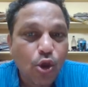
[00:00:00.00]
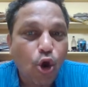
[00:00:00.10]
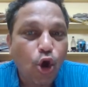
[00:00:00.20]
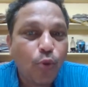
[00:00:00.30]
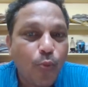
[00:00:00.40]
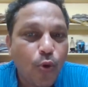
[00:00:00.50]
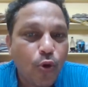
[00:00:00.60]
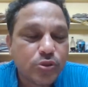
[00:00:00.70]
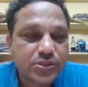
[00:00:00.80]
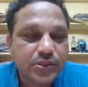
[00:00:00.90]

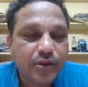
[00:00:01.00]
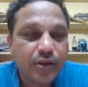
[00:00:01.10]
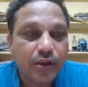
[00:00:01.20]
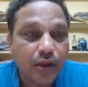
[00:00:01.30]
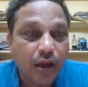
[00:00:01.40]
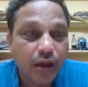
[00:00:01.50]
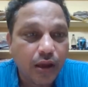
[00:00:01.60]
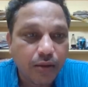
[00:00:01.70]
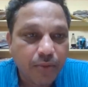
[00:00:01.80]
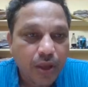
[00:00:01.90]
almost
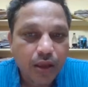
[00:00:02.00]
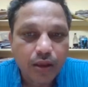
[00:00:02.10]
uh,